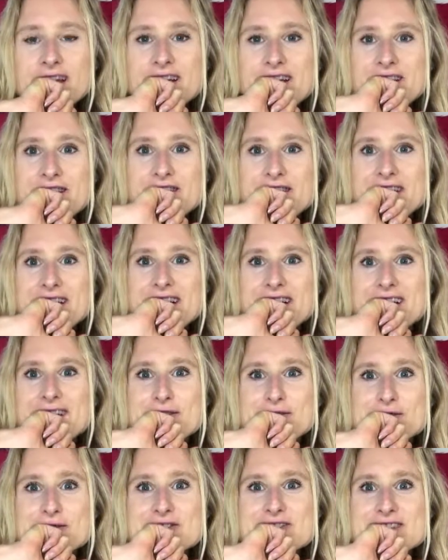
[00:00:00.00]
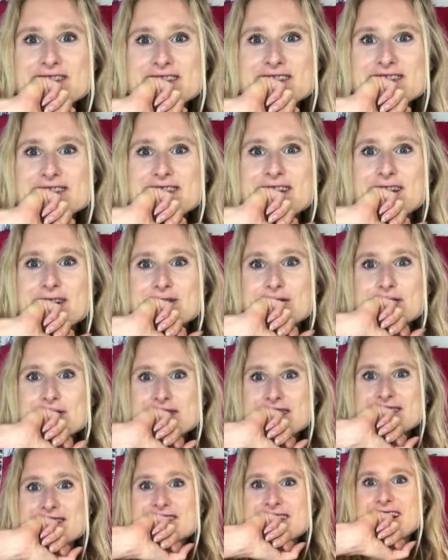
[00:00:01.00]
Okay, there was just
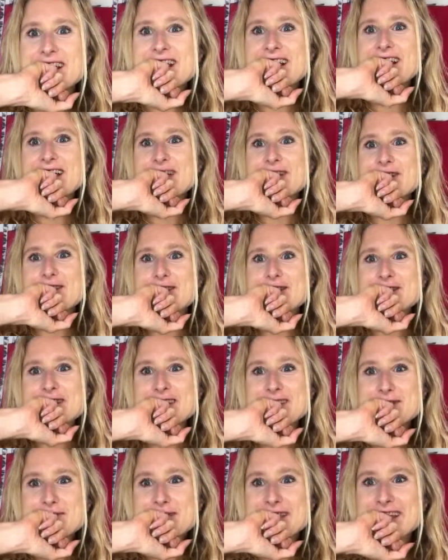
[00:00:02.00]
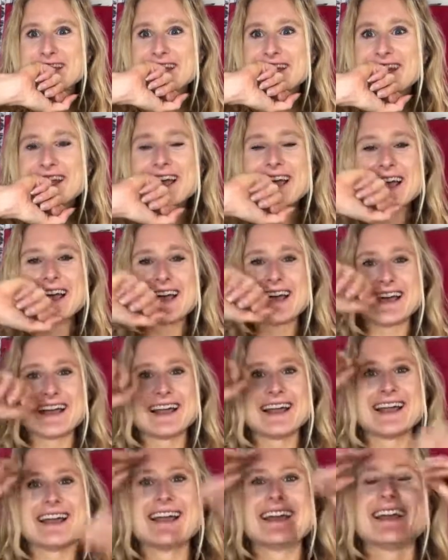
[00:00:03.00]
Lucas saying hello in the beginning.
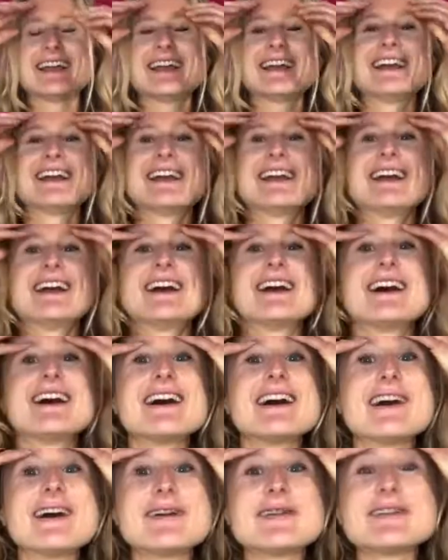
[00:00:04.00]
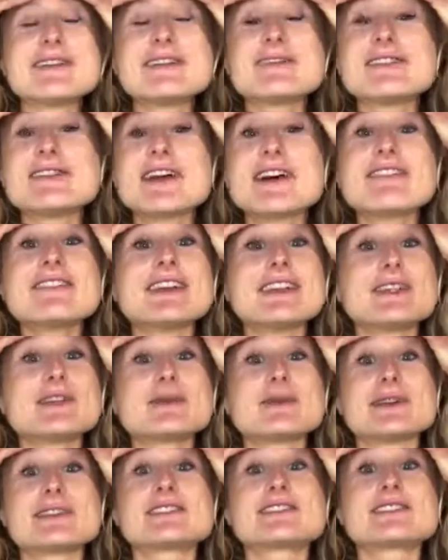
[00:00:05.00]
If you have any
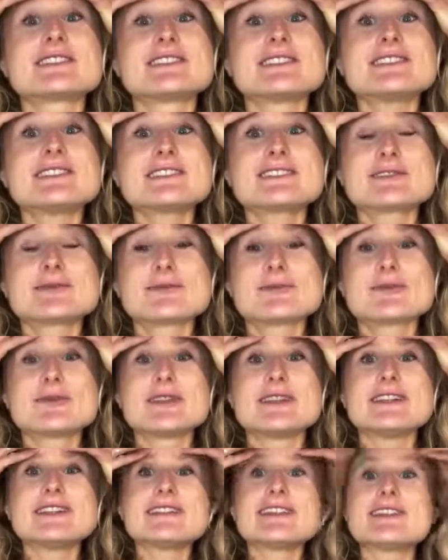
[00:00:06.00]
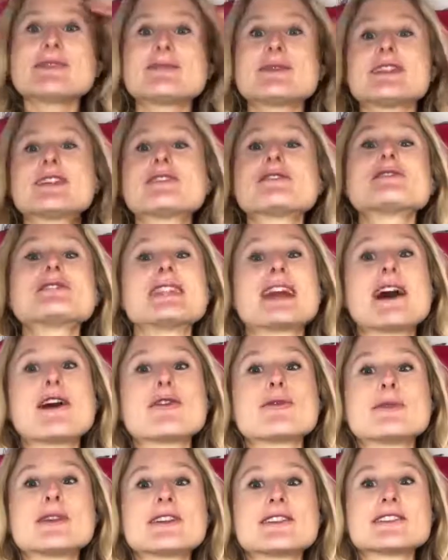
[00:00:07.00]
questions, please let me know now,
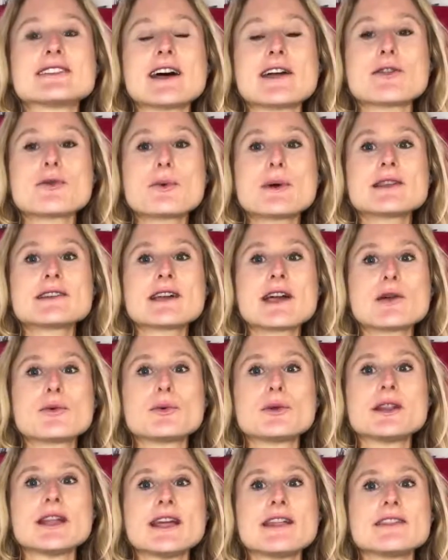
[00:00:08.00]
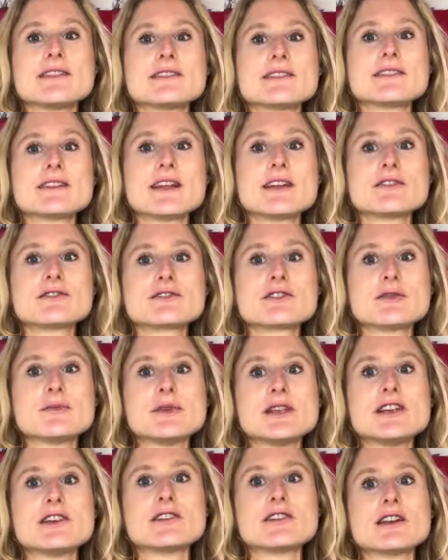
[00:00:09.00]
because otherwise I will end this live stream
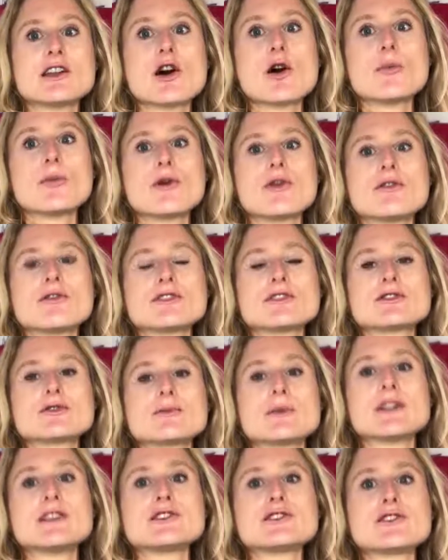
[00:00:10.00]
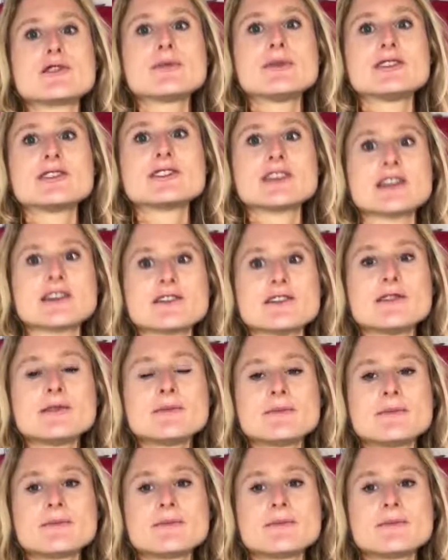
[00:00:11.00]
here and hop over to my German channel.